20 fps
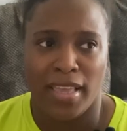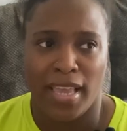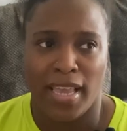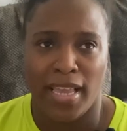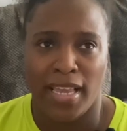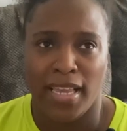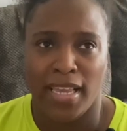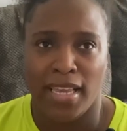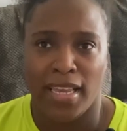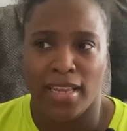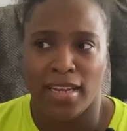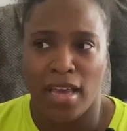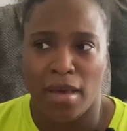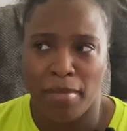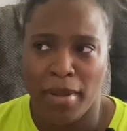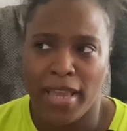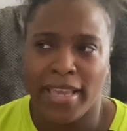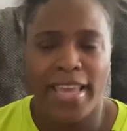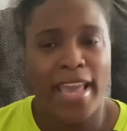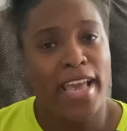and
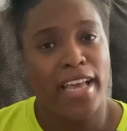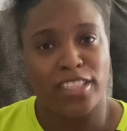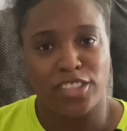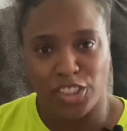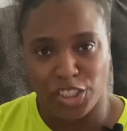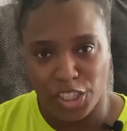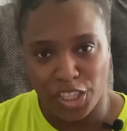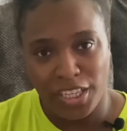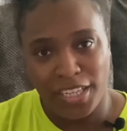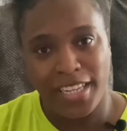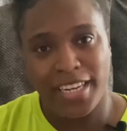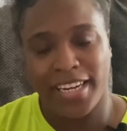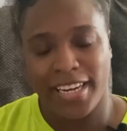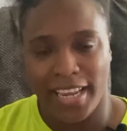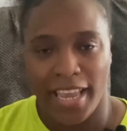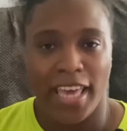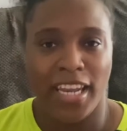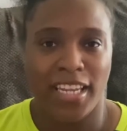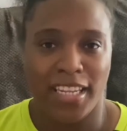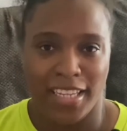i'm like yeah journaling
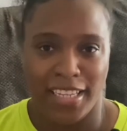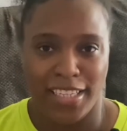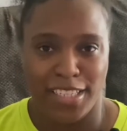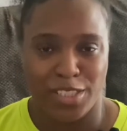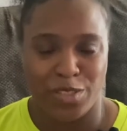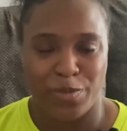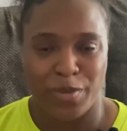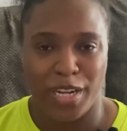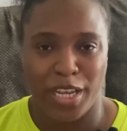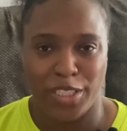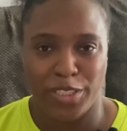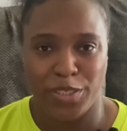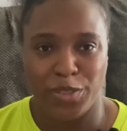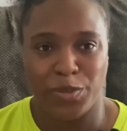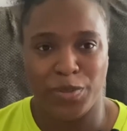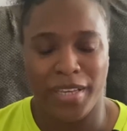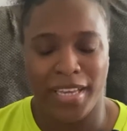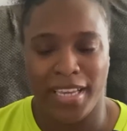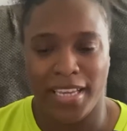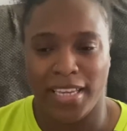candling is what i
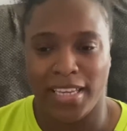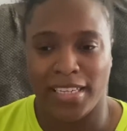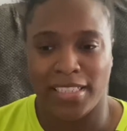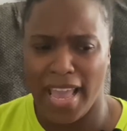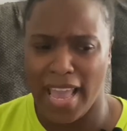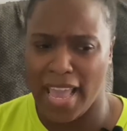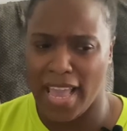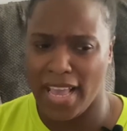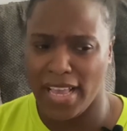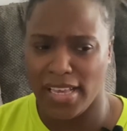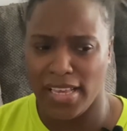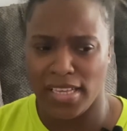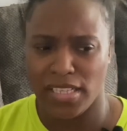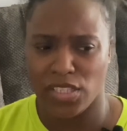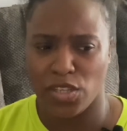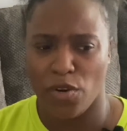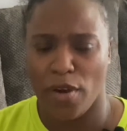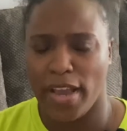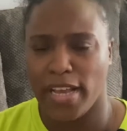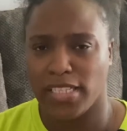do and eh,
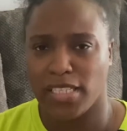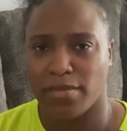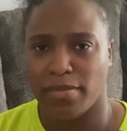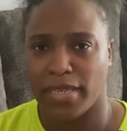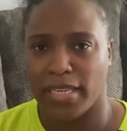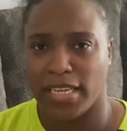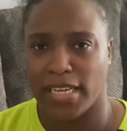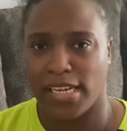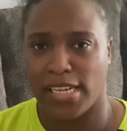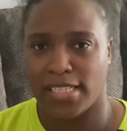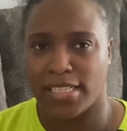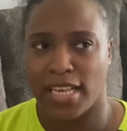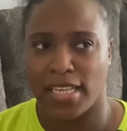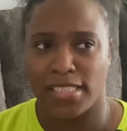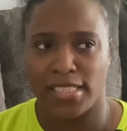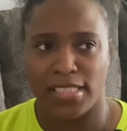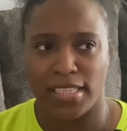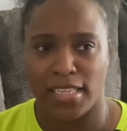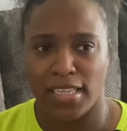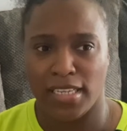it's crazy because
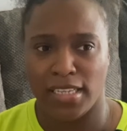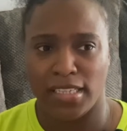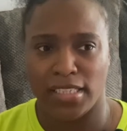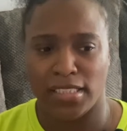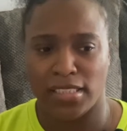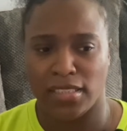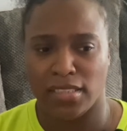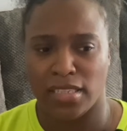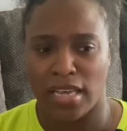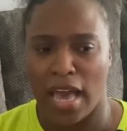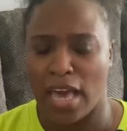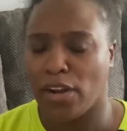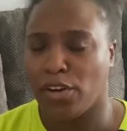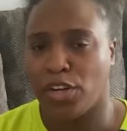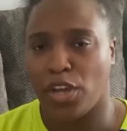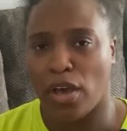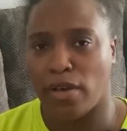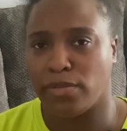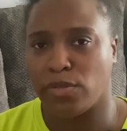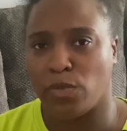i seen i
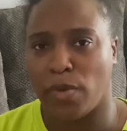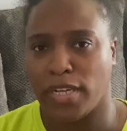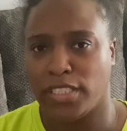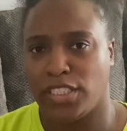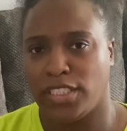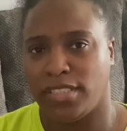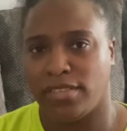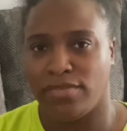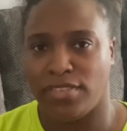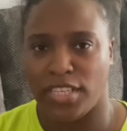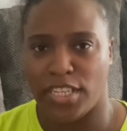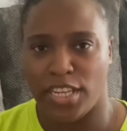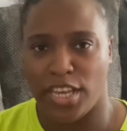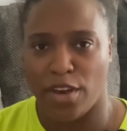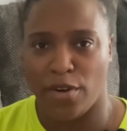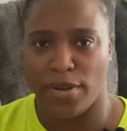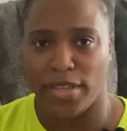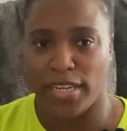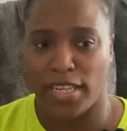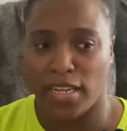don't know i was watching a
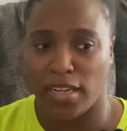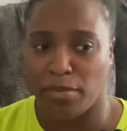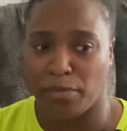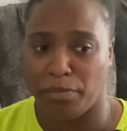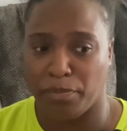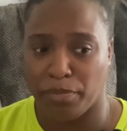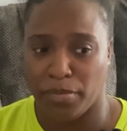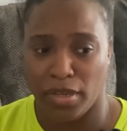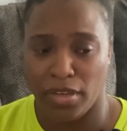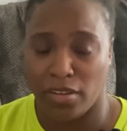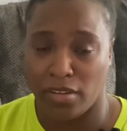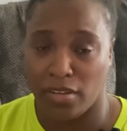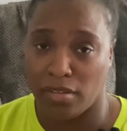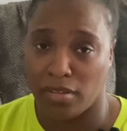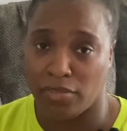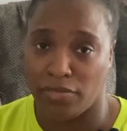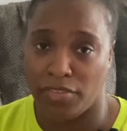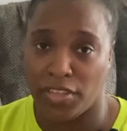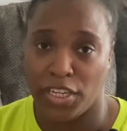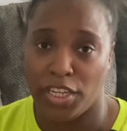video and then a,
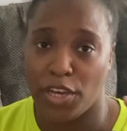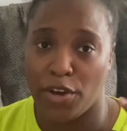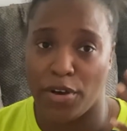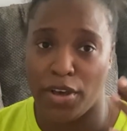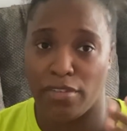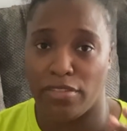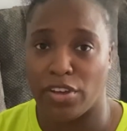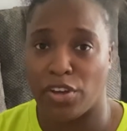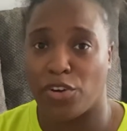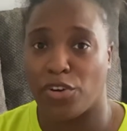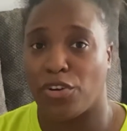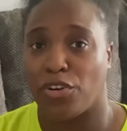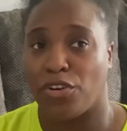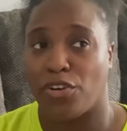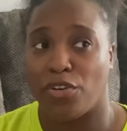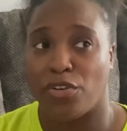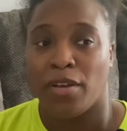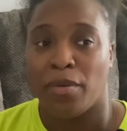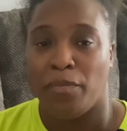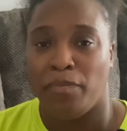a video of a
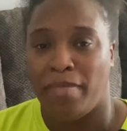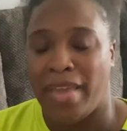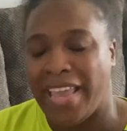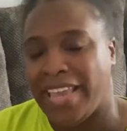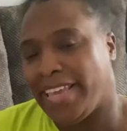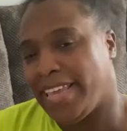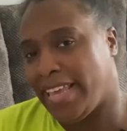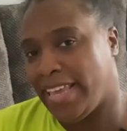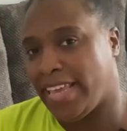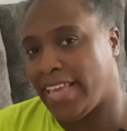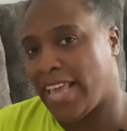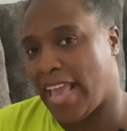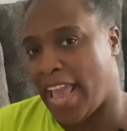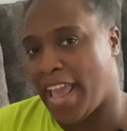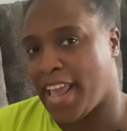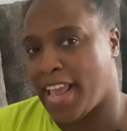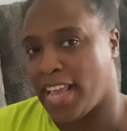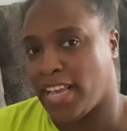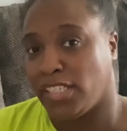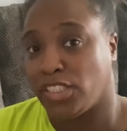girl making
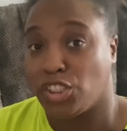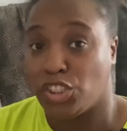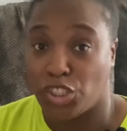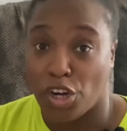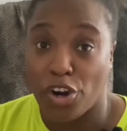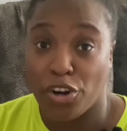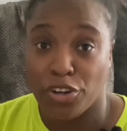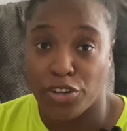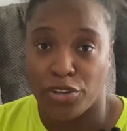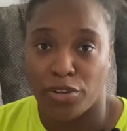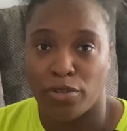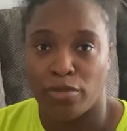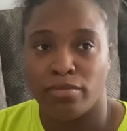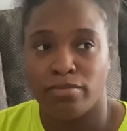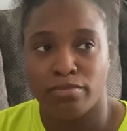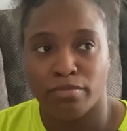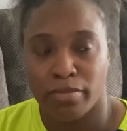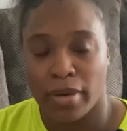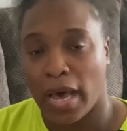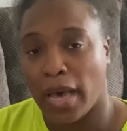a journal
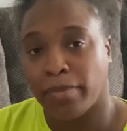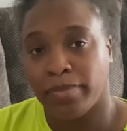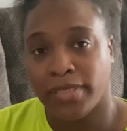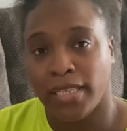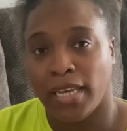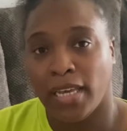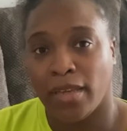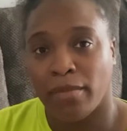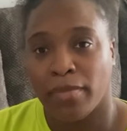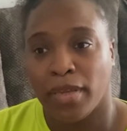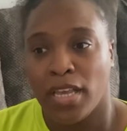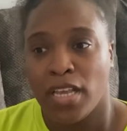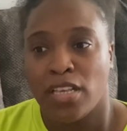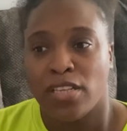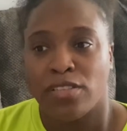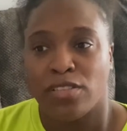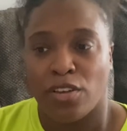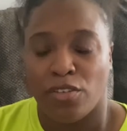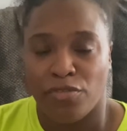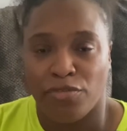popped up
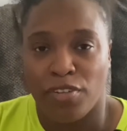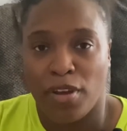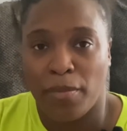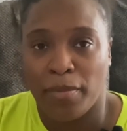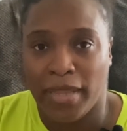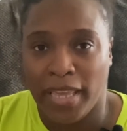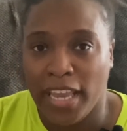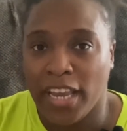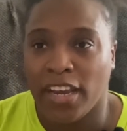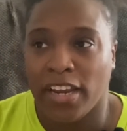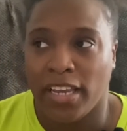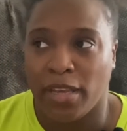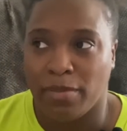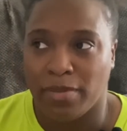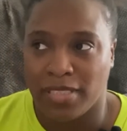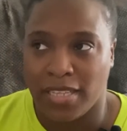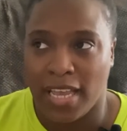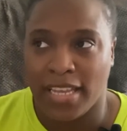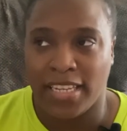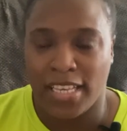so from there, it
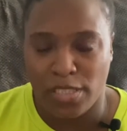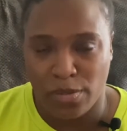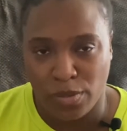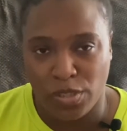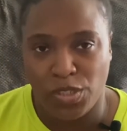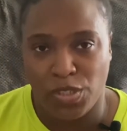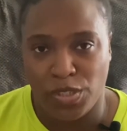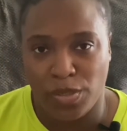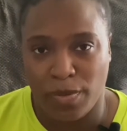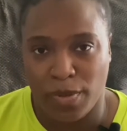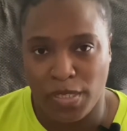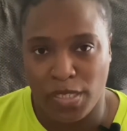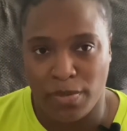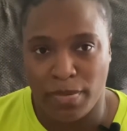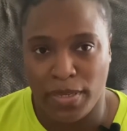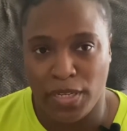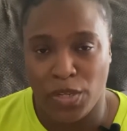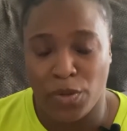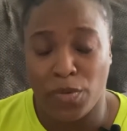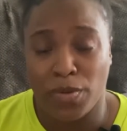was like that's what you're supposed
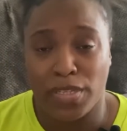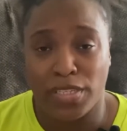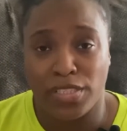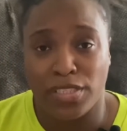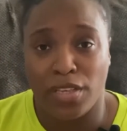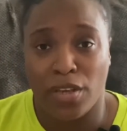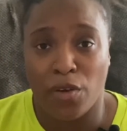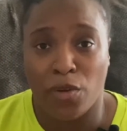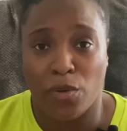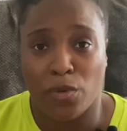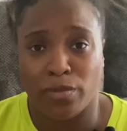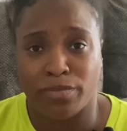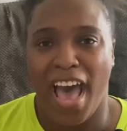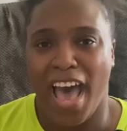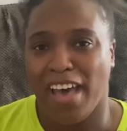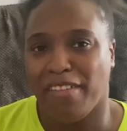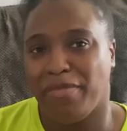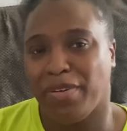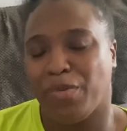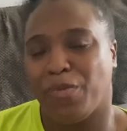to be doing. So
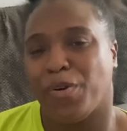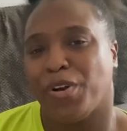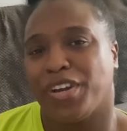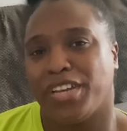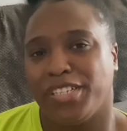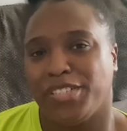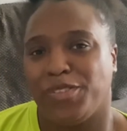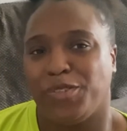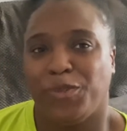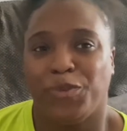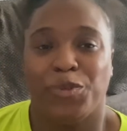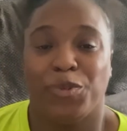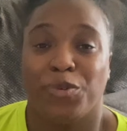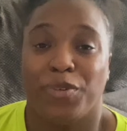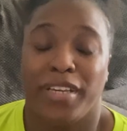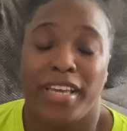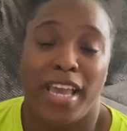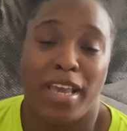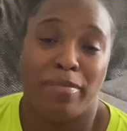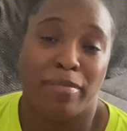I've been working to
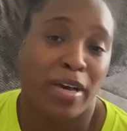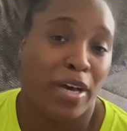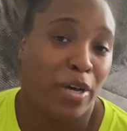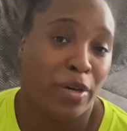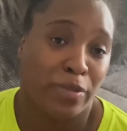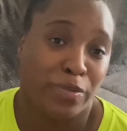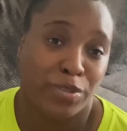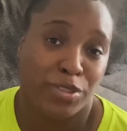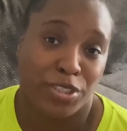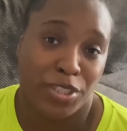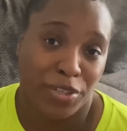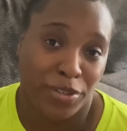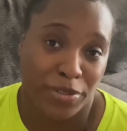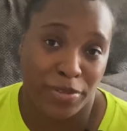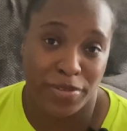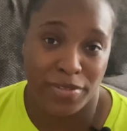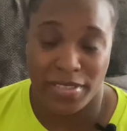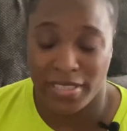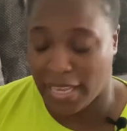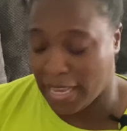create my own
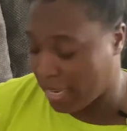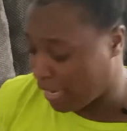journals.